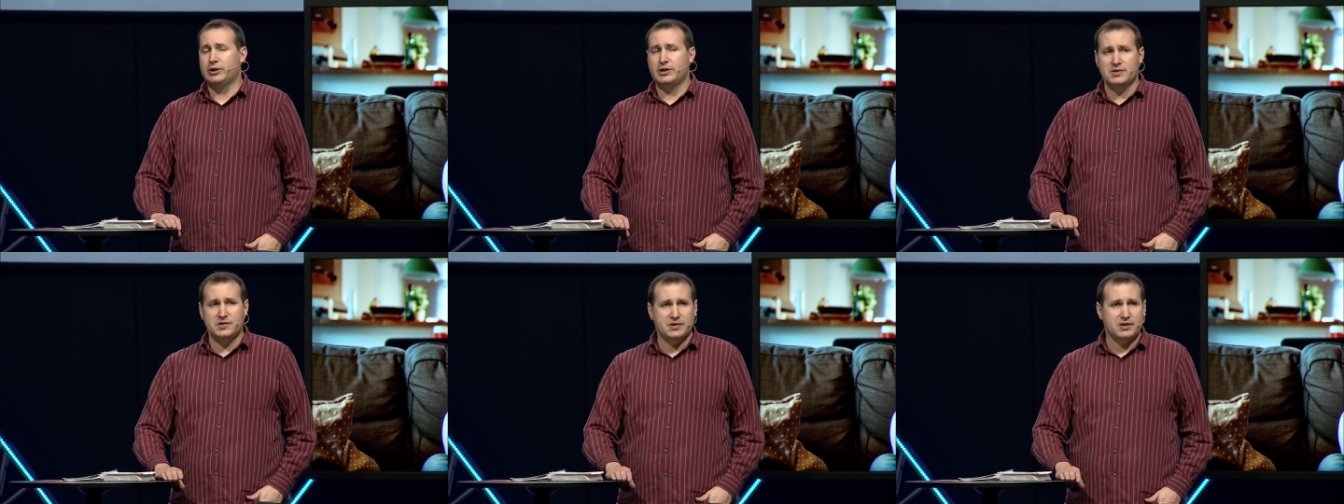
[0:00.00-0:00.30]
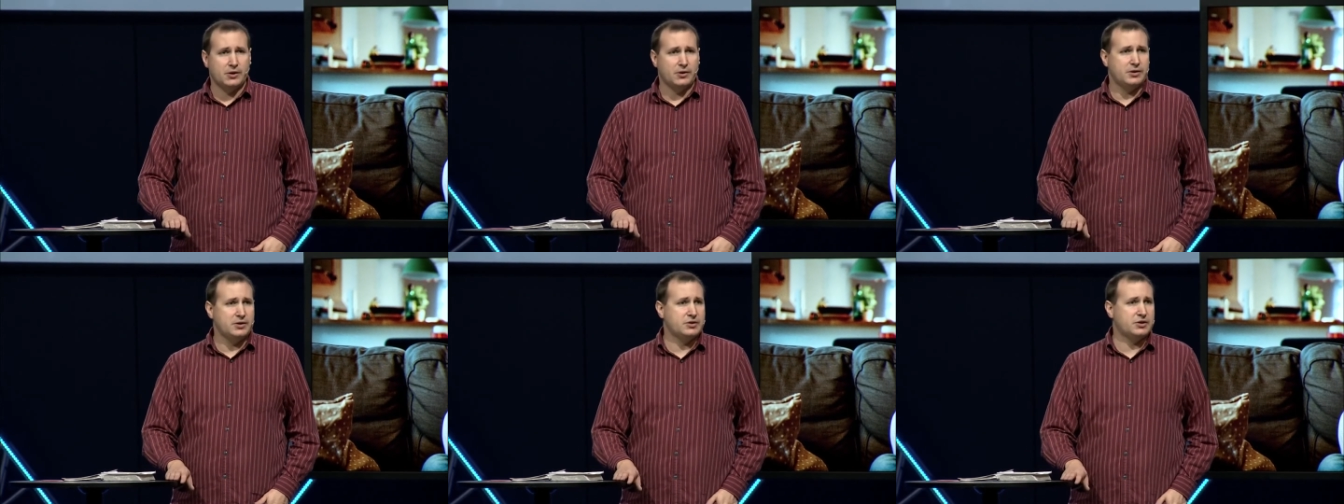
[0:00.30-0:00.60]
in a
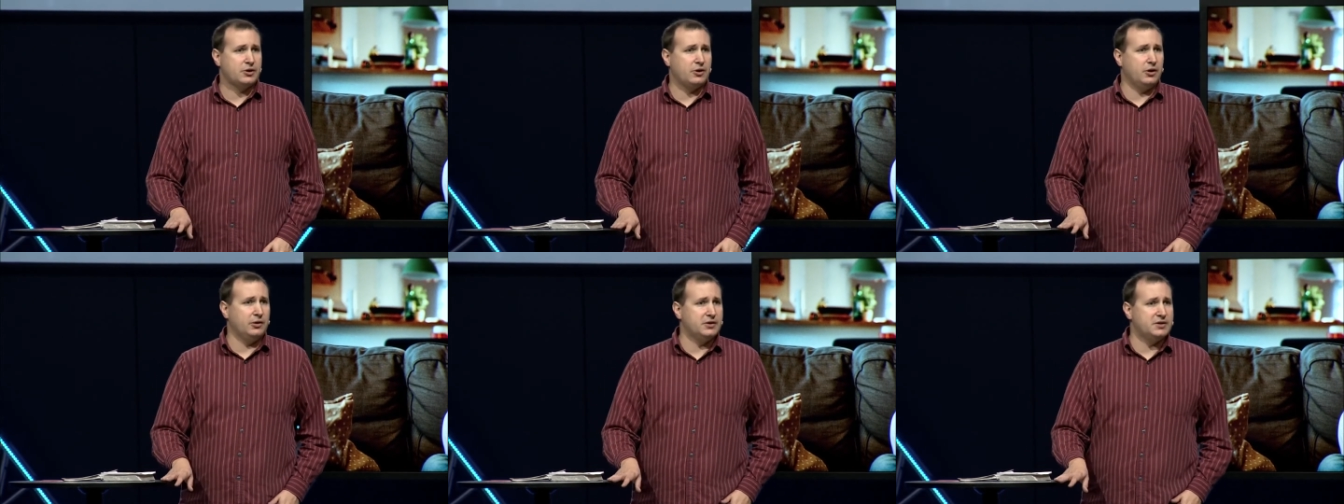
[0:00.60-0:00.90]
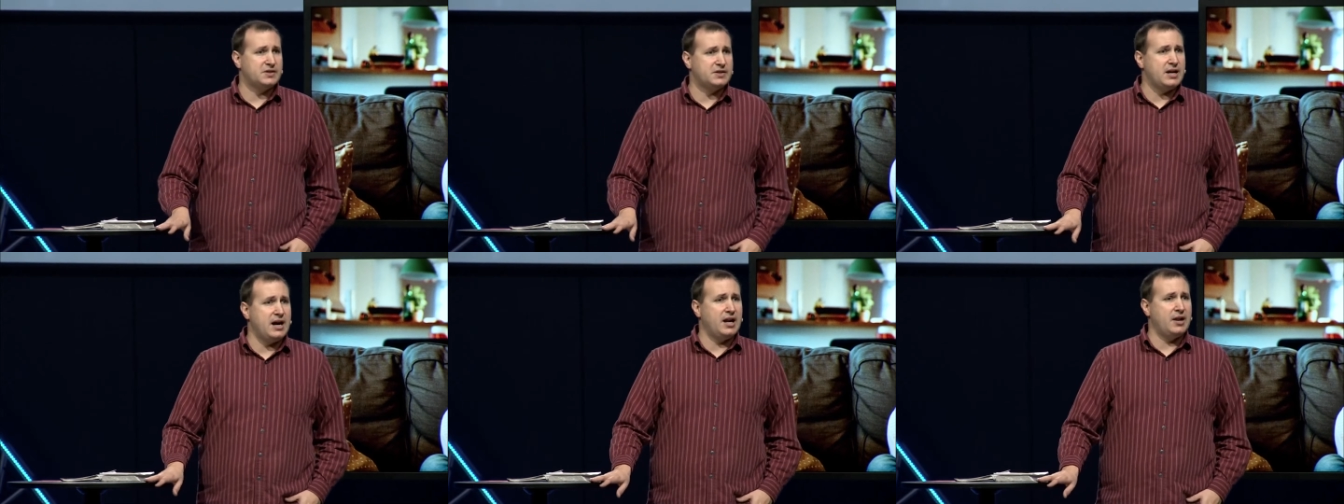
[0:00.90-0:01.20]
series called
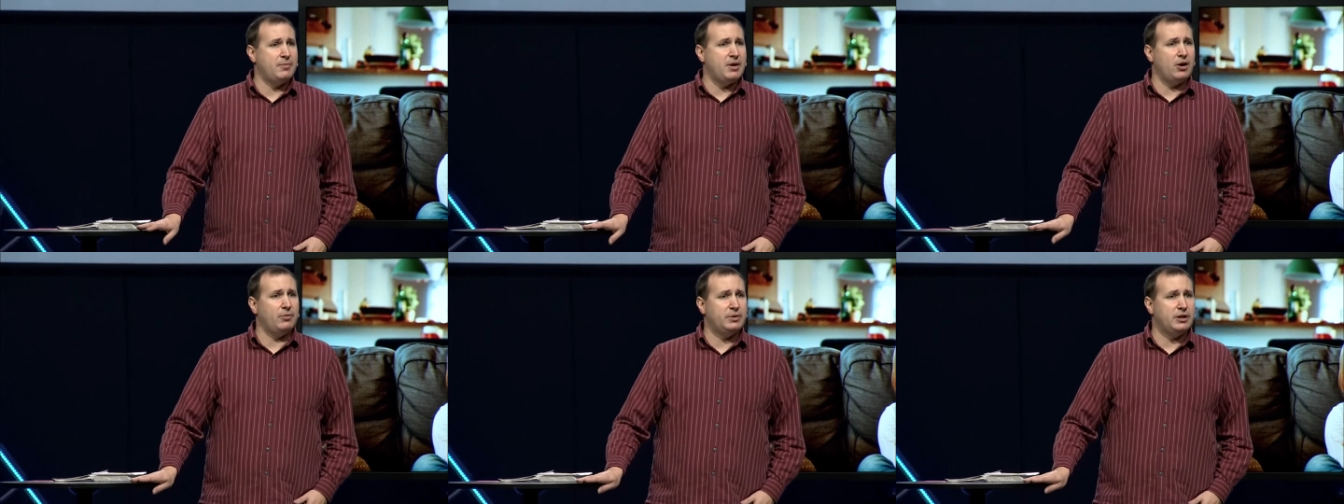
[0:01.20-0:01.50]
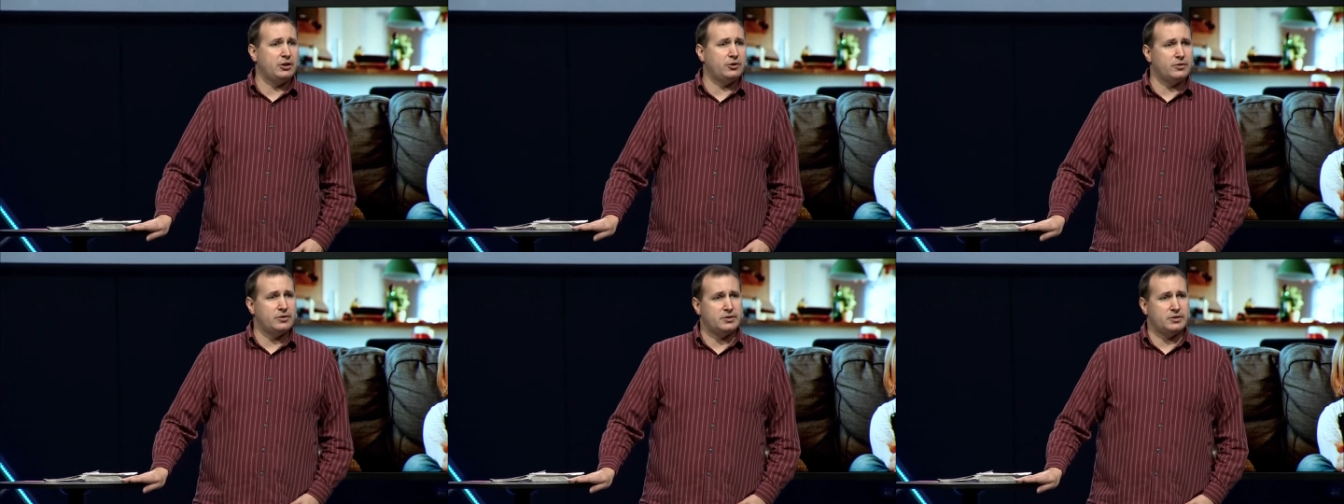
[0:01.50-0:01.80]
It's Not About
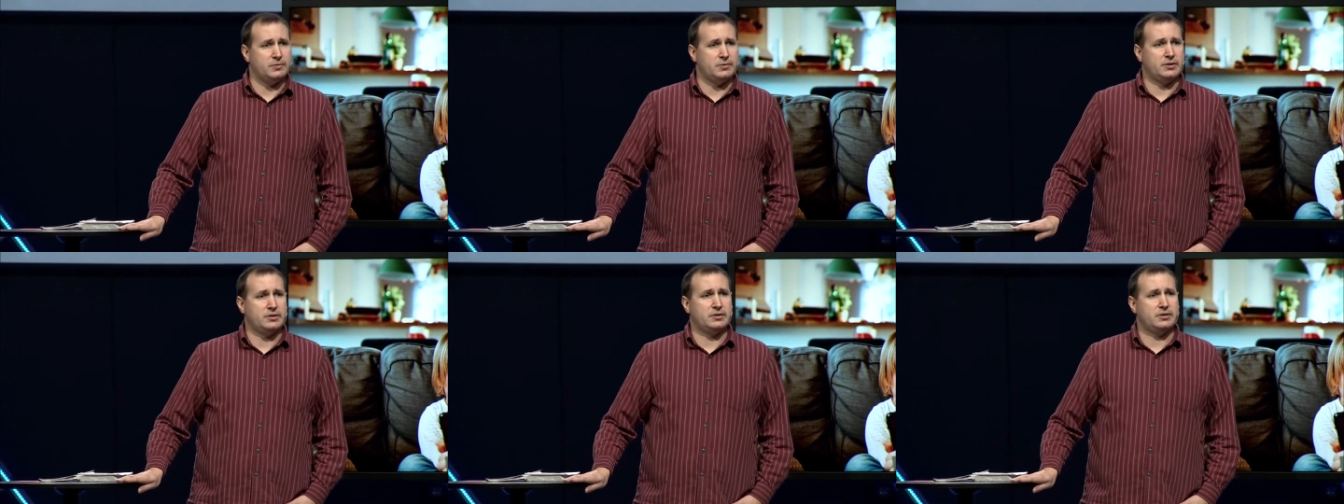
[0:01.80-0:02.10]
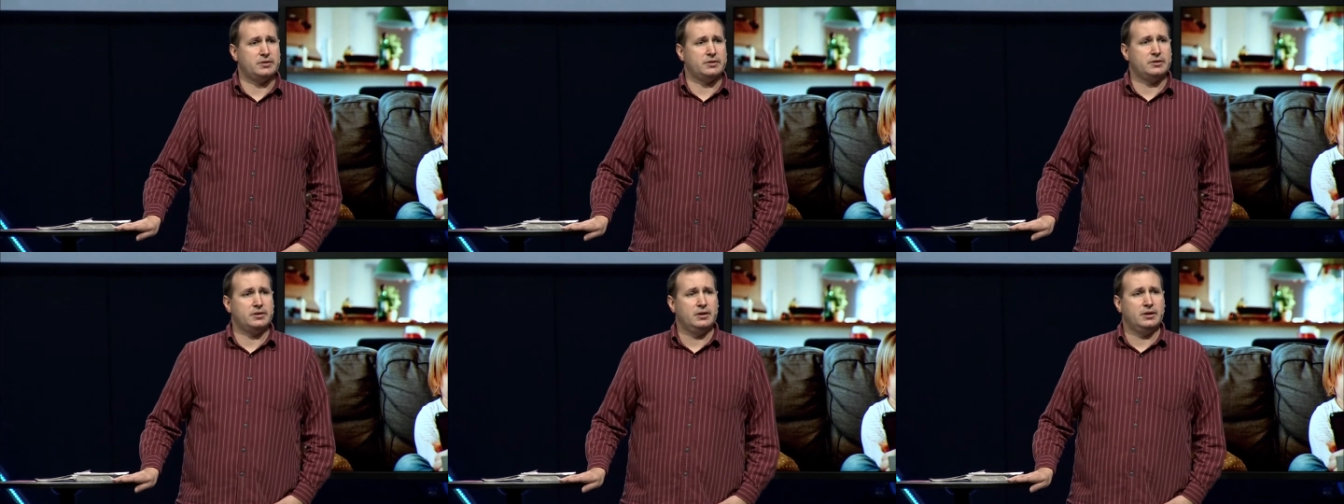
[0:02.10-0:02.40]
Me
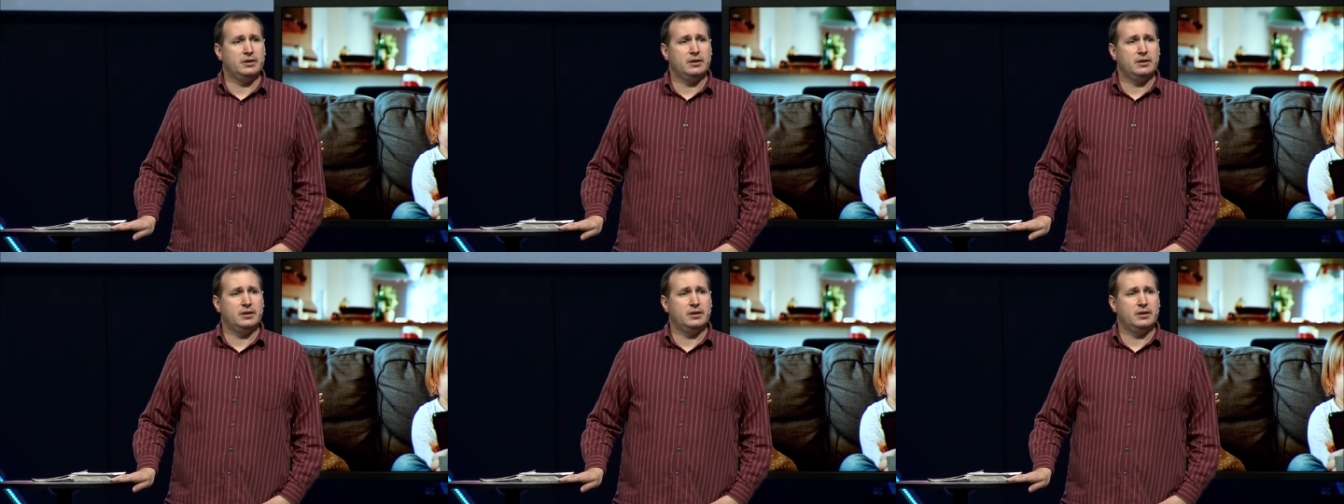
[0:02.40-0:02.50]
Christmas.